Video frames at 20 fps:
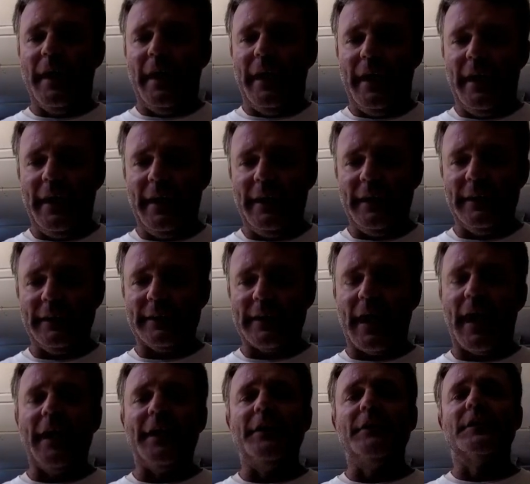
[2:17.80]
is
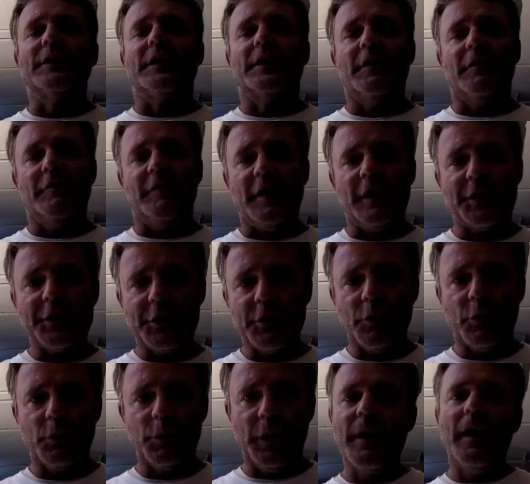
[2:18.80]
I use a
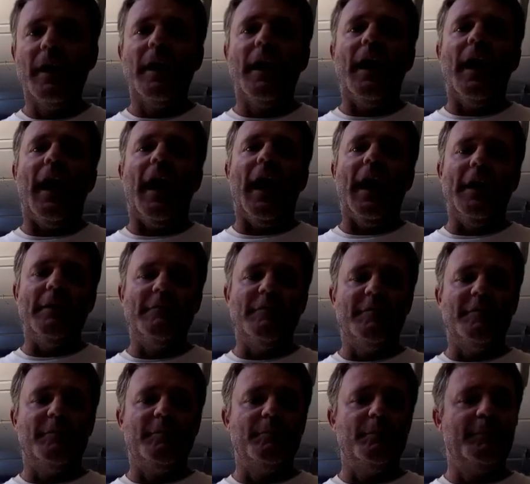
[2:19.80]
conventional reel. I've
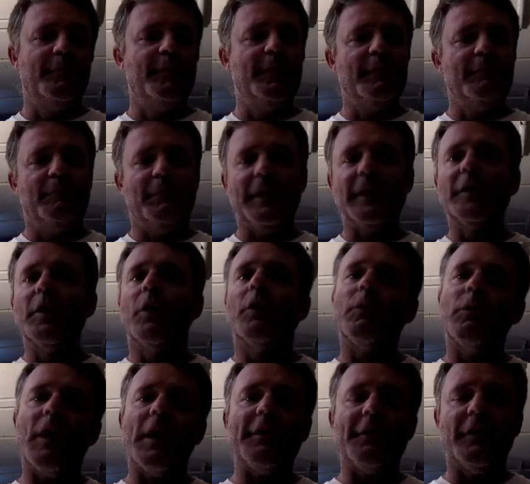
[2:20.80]
been going
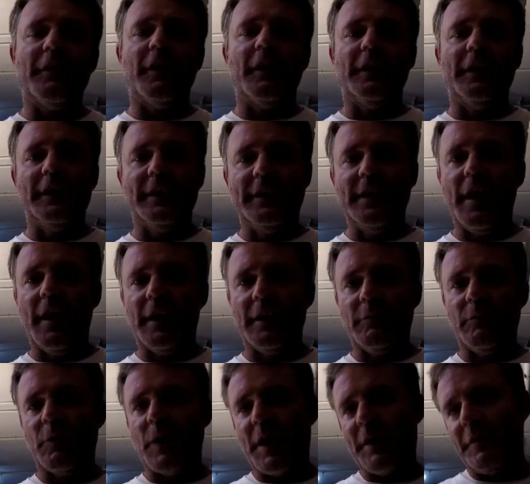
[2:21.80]
rather on
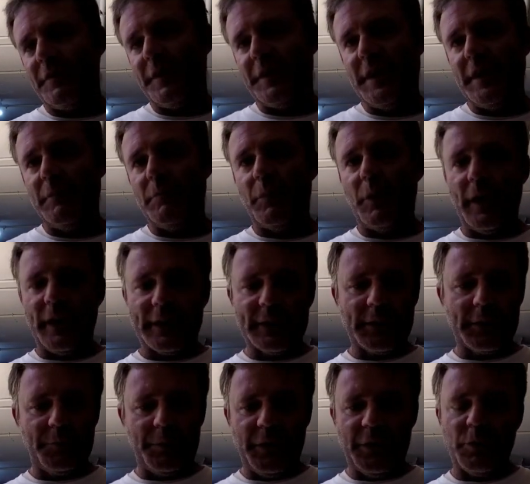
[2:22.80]
on rather deep
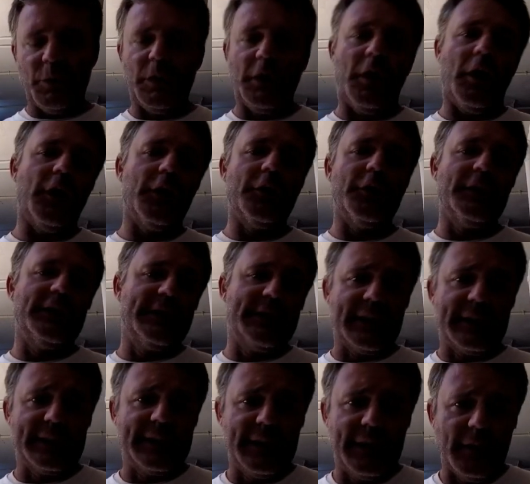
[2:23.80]
wrecks between
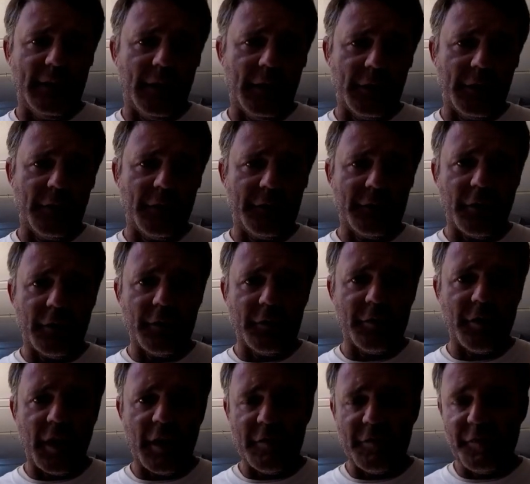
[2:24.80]
160 and
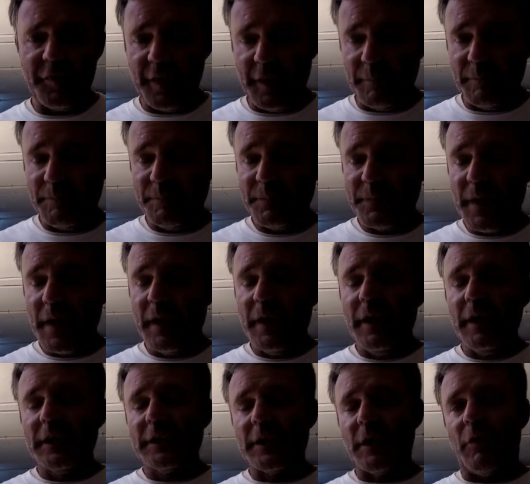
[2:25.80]
135 feet.
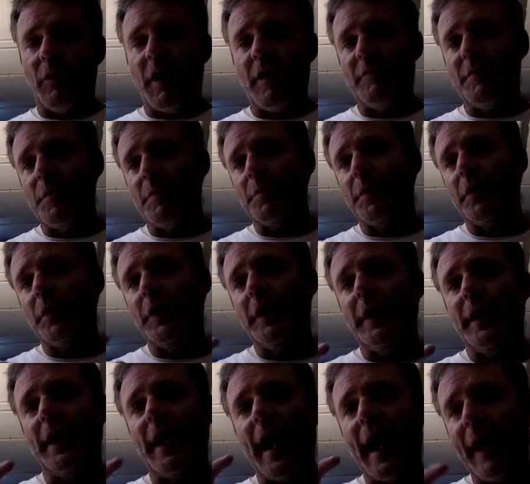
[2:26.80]
So I've been putting
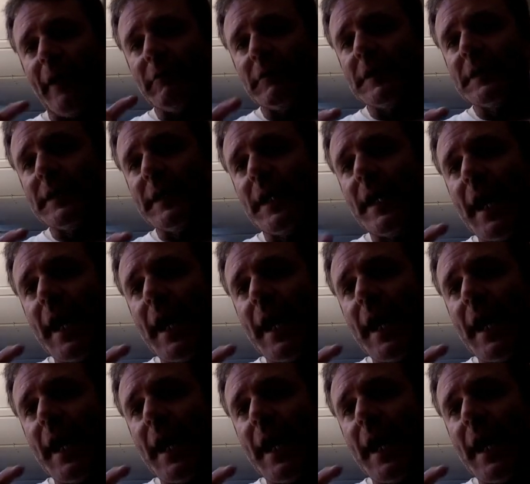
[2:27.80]
an ounce and a